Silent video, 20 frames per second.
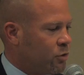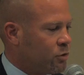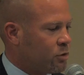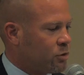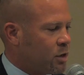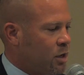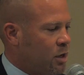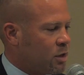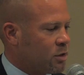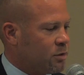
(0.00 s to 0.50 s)
there's
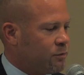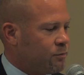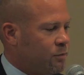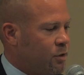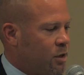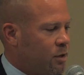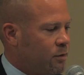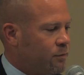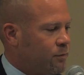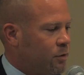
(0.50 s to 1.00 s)
costs
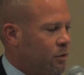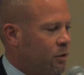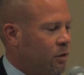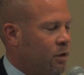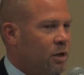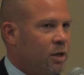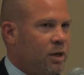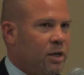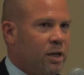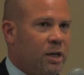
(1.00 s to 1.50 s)
involved for
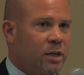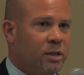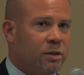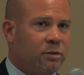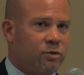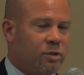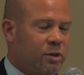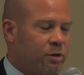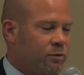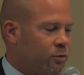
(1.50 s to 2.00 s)
end
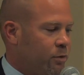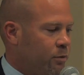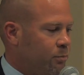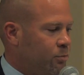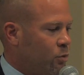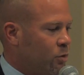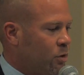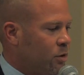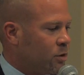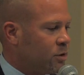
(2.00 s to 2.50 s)
of shift
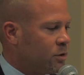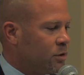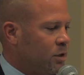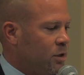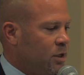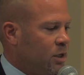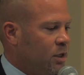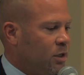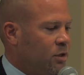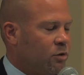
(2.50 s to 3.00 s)
reports,
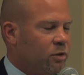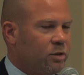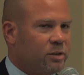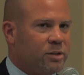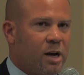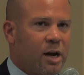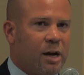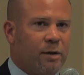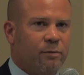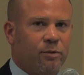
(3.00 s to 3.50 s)
you know, the
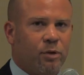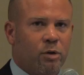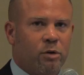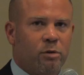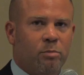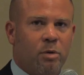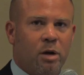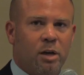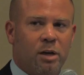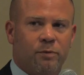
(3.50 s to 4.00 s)
time flow
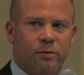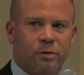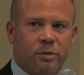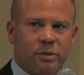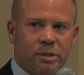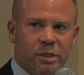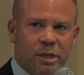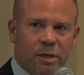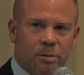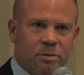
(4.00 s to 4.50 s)
of money for
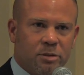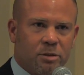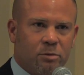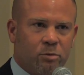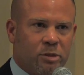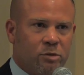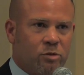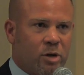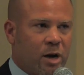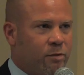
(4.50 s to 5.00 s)
tips and
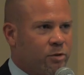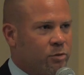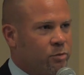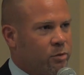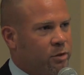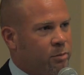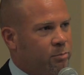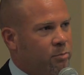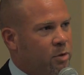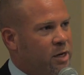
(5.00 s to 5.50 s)
when drivers
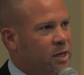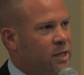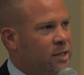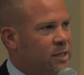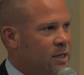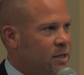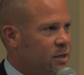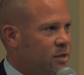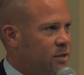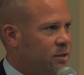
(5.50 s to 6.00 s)
want their money at
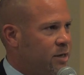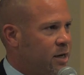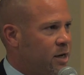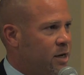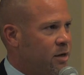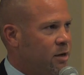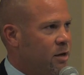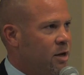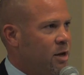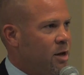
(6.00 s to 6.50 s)
the end of the
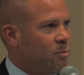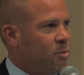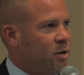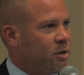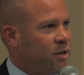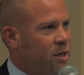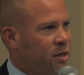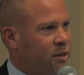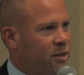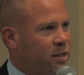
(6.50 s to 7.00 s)
day,
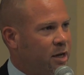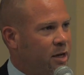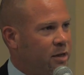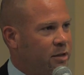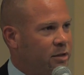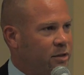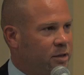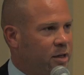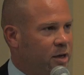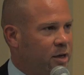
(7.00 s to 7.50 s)
but yet
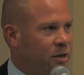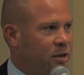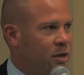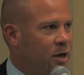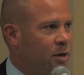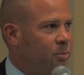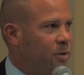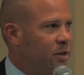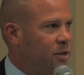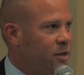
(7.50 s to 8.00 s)
that
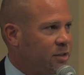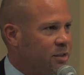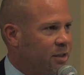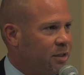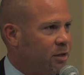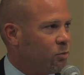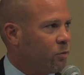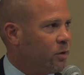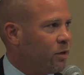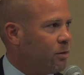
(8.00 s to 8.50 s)
company doesn't
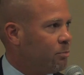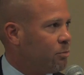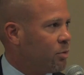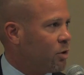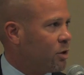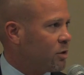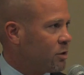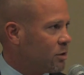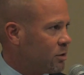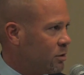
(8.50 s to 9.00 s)
get
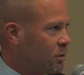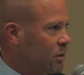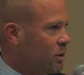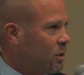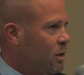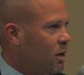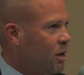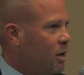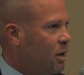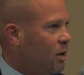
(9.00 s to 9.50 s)
reimbursed
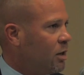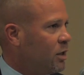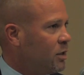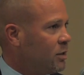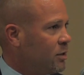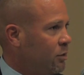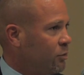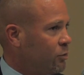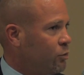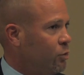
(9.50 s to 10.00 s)

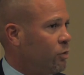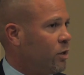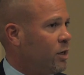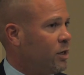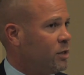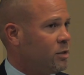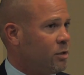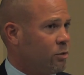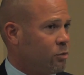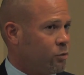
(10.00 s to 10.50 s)
until 2
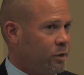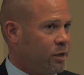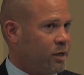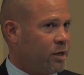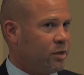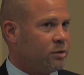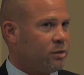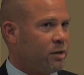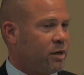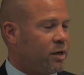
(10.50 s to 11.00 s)
days to 3
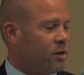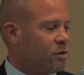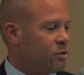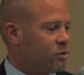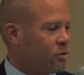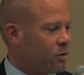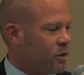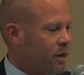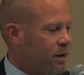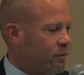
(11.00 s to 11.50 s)
days later,
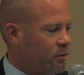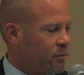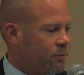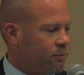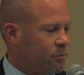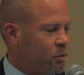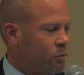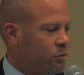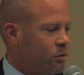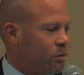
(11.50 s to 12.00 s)
so they're having to
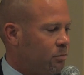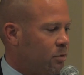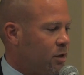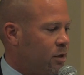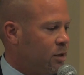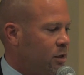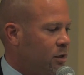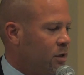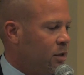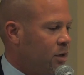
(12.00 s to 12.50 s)
float their
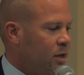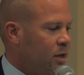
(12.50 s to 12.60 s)
money.